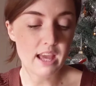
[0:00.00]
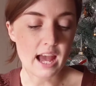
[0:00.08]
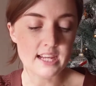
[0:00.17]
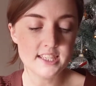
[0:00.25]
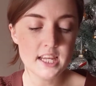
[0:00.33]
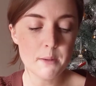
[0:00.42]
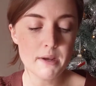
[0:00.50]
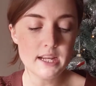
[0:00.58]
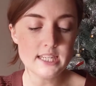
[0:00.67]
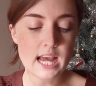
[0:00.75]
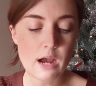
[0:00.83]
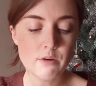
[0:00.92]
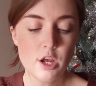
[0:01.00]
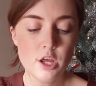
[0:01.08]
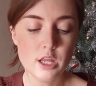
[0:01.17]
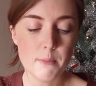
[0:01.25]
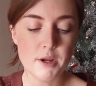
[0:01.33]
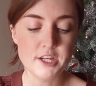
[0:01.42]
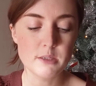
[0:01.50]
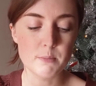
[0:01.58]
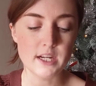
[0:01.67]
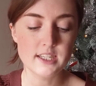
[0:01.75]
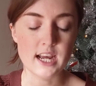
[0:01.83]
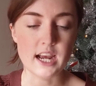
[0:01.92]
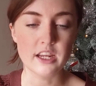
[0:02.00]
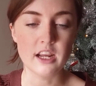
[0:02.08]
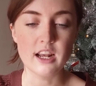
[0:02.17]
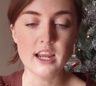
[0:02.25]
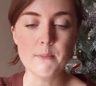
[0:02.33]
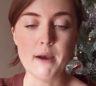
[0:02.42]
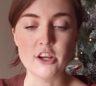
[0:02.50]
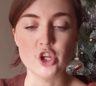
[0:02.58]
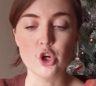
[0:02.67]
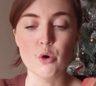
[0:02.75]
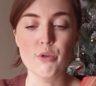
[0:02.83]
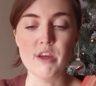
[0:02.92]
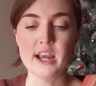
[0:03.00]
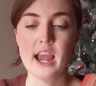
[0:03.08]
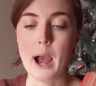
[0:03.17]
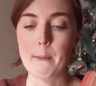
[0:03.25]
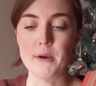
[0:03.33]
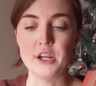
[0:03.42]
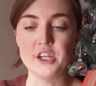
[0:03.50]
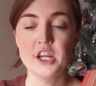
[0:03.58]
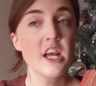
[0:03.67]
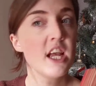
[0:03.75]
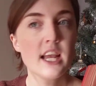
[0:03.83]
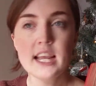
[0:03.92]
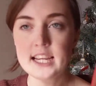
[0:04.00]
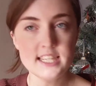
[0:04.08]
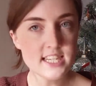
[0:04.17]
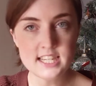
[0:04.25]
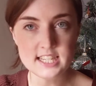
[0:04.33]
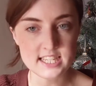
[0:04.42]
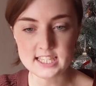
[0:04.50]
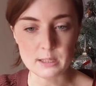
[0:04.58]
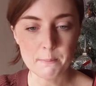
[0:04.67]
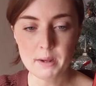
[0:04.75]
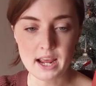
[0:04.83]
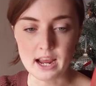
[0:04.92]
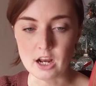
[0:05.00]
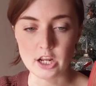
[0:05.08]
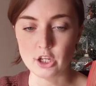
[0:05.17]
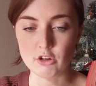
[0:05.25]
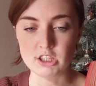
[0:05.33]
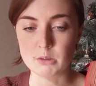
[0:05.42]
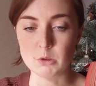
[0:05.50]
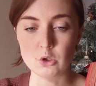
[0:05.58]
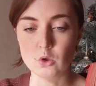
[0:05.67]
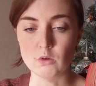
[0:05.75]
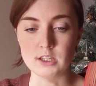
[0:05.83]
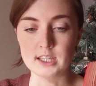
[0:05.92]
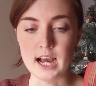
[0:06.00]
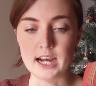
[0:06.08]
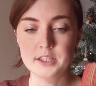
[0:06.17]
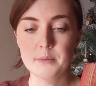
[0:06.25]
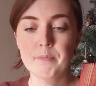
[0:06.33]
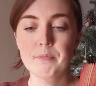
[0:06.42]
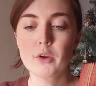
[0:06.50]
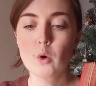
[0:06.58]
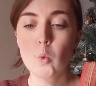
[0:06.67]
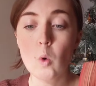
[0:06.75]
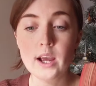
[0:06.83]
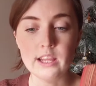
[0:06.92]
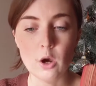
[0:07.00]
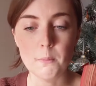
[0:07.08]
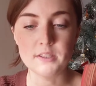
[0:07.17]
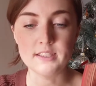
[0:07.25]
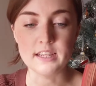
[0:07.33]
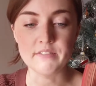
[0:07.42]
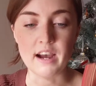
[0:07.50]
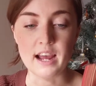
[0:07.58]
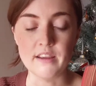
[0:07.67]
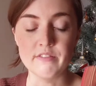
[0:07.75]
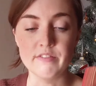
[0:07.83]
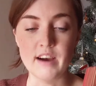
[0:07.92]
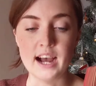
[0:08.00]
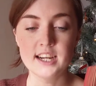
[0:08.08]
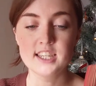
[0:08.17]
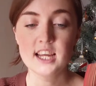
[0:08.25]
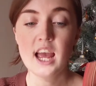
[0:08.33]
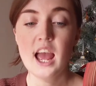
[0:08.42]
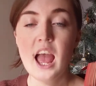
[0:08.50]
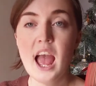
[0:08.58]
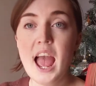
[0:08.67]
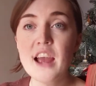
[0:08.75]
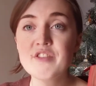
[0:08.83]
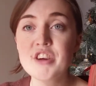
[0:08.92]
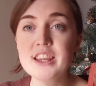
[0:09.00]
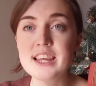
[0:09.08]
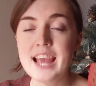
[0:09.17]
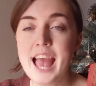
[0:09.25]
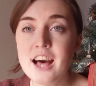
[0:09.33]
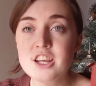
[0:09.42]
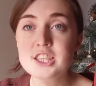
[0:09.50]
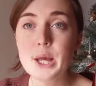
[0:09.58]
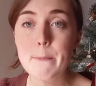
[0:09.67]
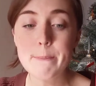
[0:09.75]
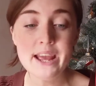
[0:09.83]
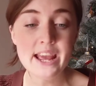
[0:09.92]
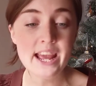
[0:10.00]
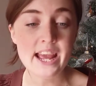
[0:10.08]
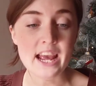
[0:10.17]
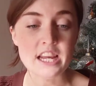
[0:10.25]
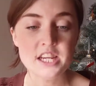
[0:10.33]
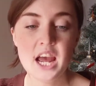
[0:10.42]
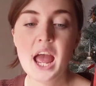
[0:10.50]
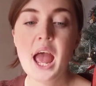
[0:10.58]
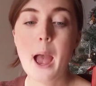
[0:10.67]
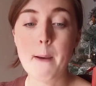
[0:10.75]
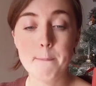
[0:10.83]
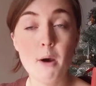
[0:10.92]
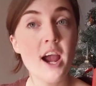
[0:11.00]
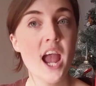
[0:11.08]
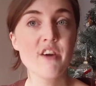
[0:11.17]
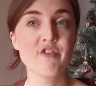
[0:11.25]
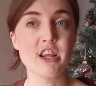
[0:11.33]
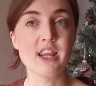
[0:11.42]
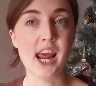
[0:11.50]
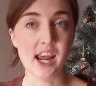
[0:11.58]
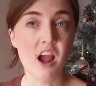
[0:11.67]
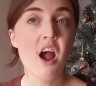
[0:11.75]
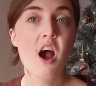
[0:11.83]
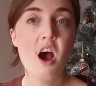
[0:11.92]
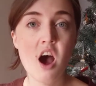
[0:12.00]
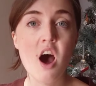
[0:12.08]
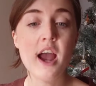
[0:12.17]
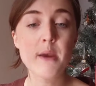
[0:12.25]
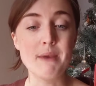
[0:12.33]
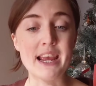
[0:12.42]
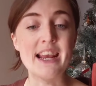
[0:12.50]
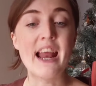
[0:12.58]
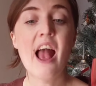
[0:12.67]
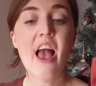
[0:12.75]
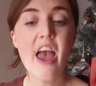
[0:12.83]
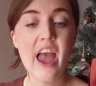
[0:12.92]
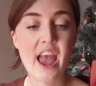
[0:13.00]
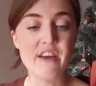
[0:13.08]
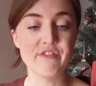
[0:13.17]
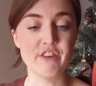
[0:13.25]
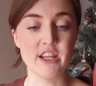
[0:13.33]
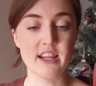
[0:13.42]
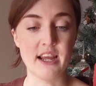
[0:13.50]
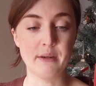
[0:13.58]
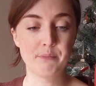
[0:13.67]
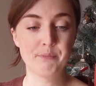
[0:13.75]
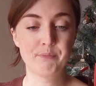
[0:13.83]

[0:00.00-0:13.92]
As he bit down, the most spectacularly magical thing happened. He didn't disappear like the Christmasaurus had, quite the opposite, in fact. Everything else appeared! And by everything, I mean everything.